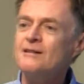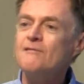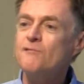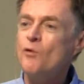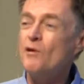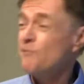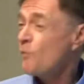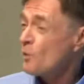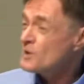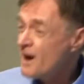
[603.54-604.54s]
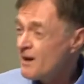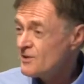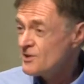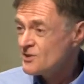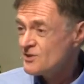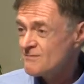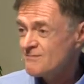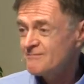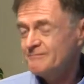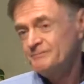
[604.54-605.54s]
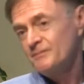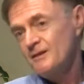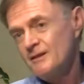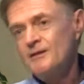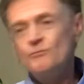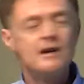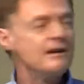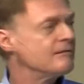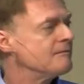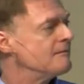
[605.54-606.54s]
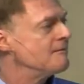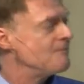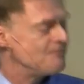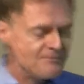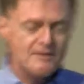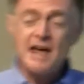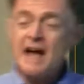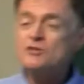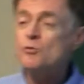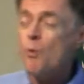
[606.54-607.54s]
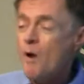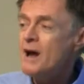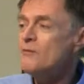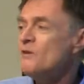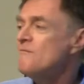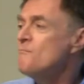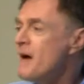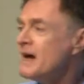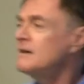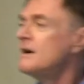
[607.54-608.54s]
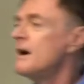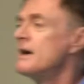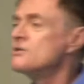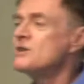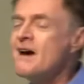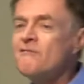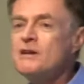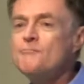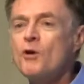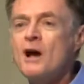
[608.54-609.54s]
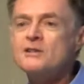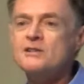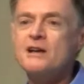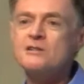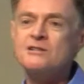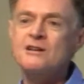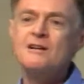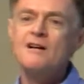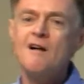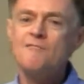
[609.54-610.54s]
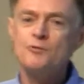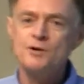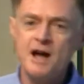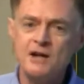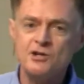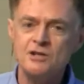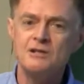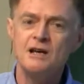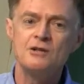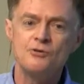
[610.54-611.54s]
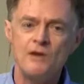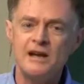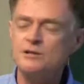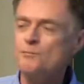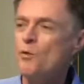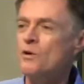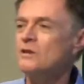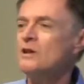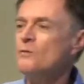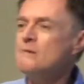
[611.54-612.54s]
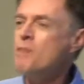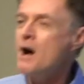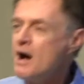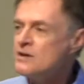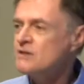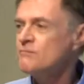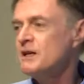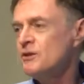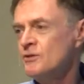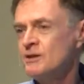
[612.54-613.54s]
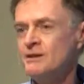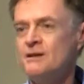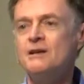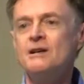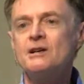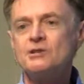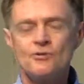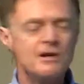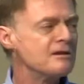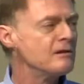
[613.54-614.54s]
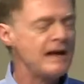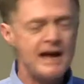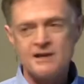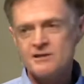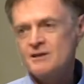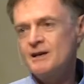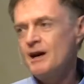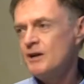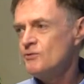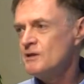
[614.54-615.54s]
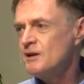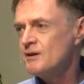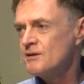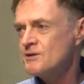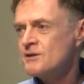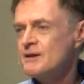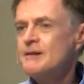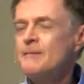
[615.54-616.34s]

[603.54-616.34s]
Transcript: for $4? Well, that's why we've mechanized every process of production and transport that we possibly could during the last 100 years.